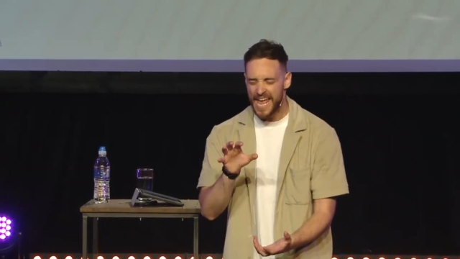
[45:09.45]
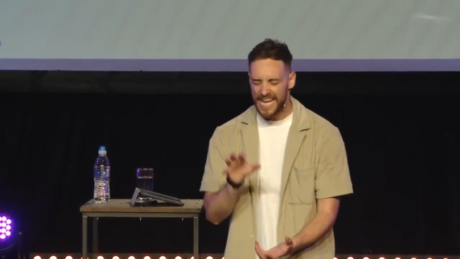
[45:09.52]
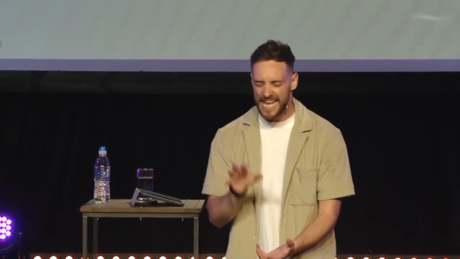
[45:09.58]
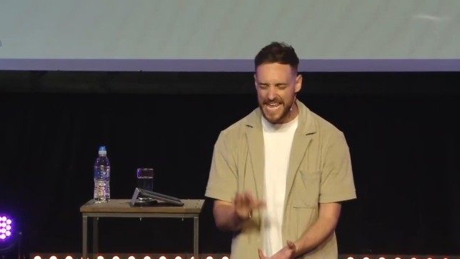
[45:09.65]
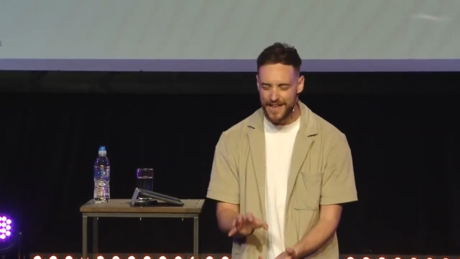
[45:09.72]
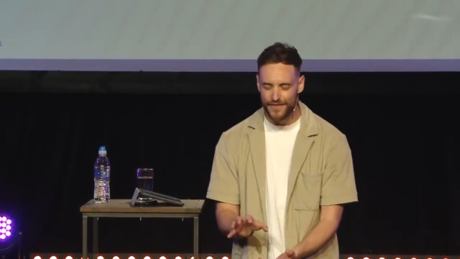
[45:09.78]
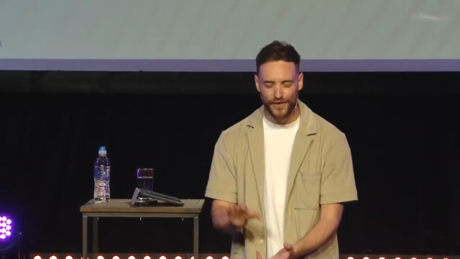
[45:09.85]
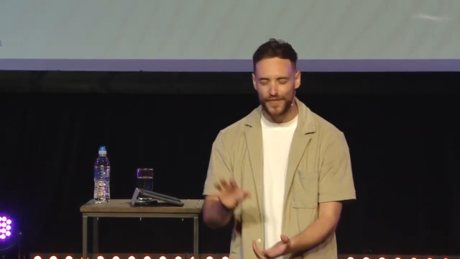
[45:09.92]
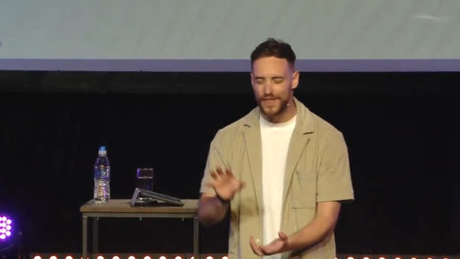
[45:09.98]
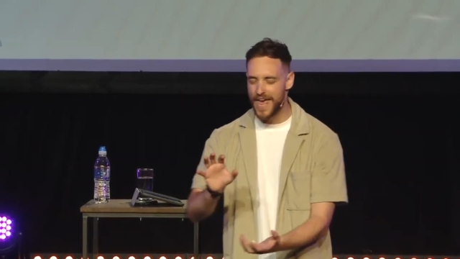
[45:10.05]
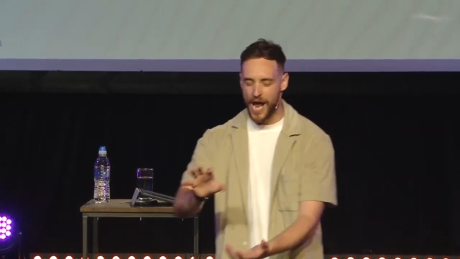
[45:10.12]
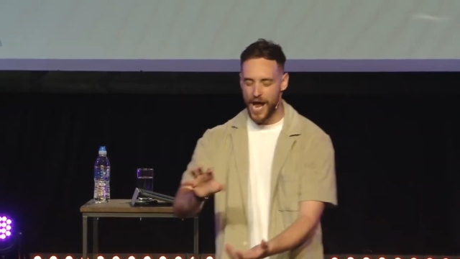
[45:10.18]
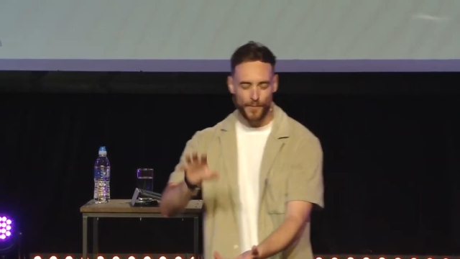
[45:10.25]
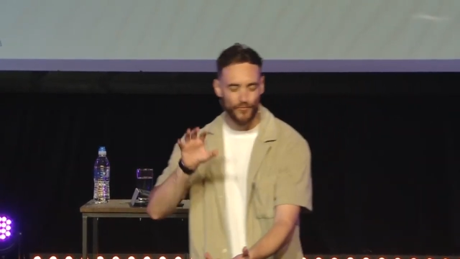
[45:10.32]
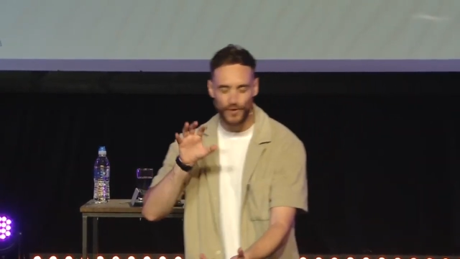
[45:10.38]

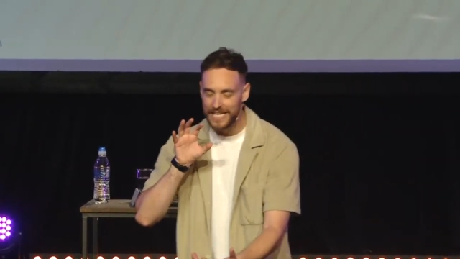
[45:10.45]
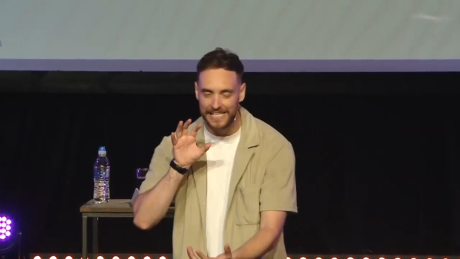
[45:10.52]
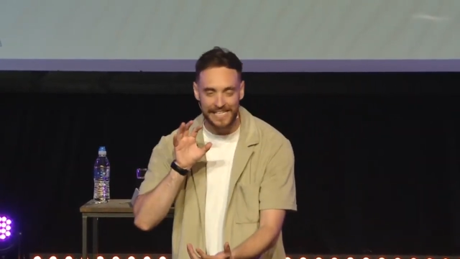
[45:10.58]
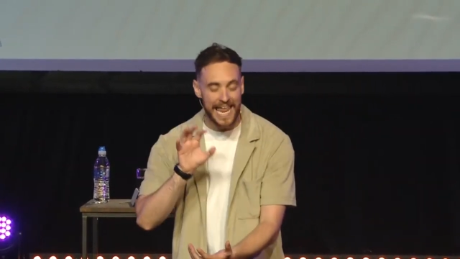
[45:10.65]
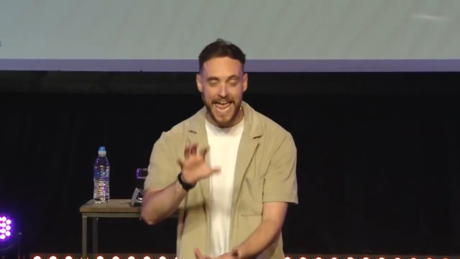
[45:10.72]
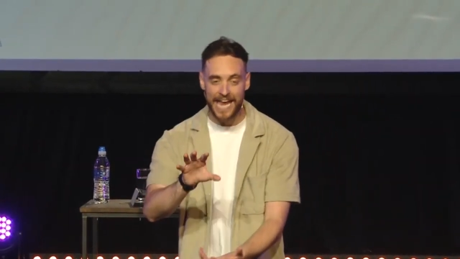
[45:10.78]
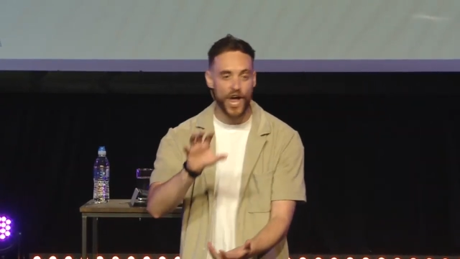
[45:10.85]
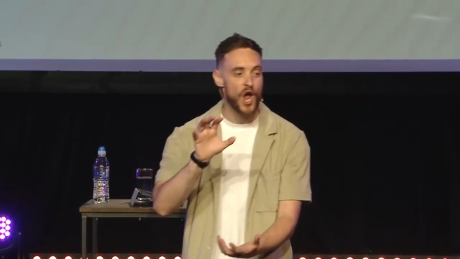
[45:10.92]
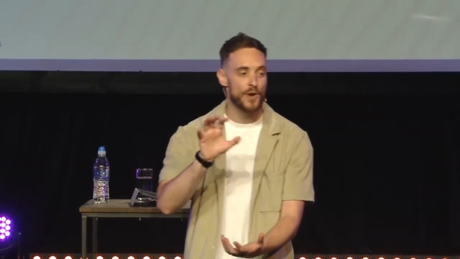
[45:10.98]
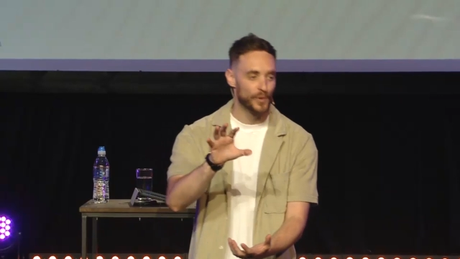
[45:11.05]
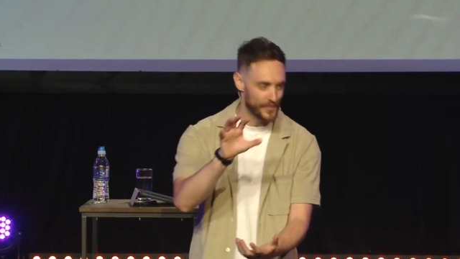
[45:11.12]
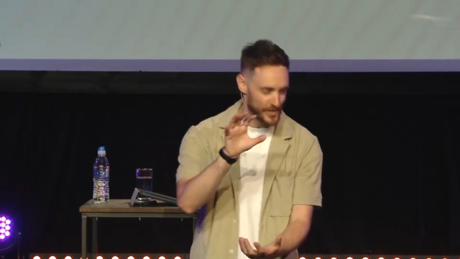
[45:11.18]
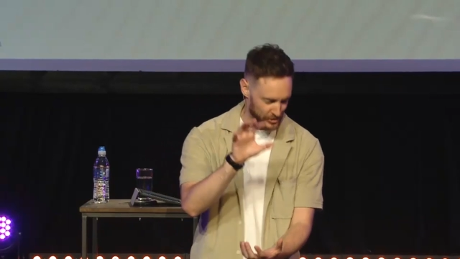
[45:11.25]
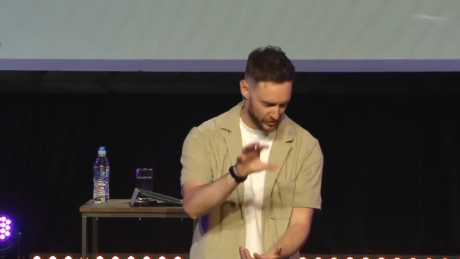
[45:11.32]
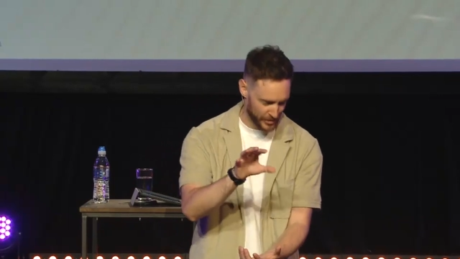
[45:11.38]
I'm really laying home on
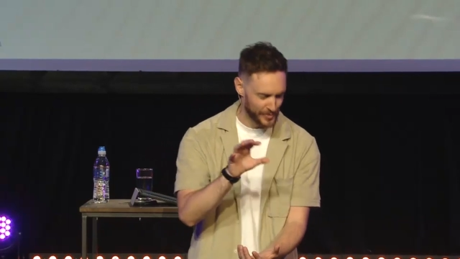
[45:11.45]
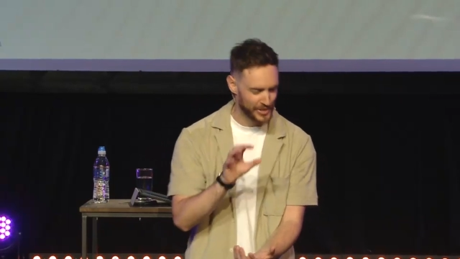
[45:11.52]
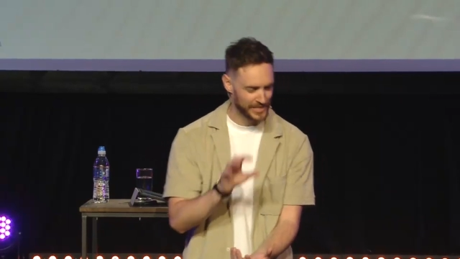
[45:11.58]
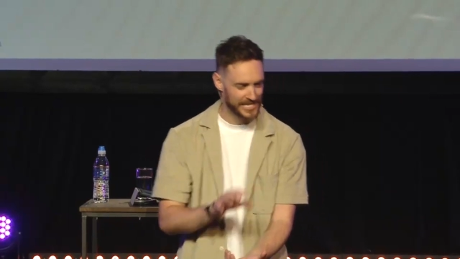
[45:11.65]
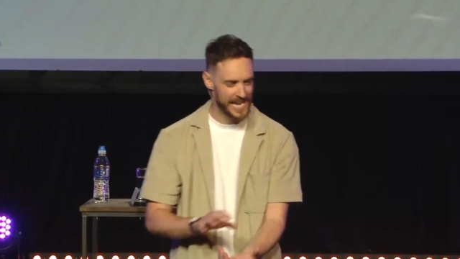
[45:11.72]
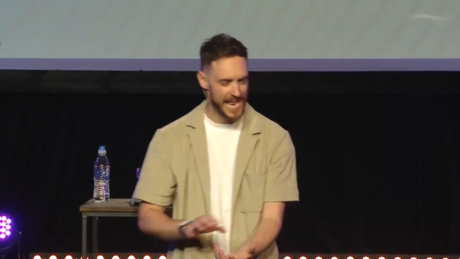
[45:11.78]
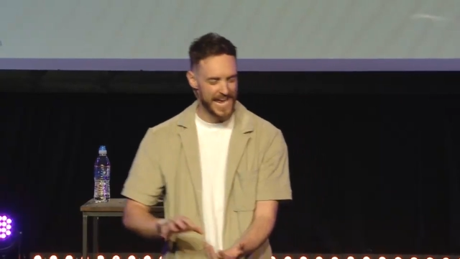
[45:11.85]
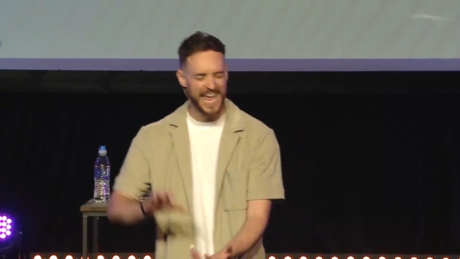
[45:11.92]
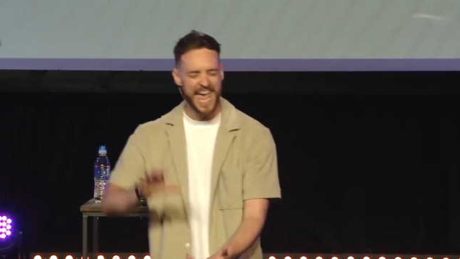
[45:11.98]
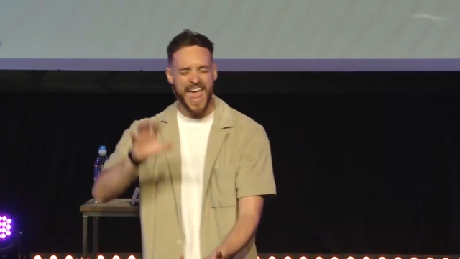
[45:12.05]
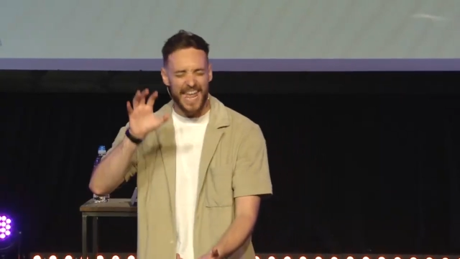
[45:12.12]
this scripture today.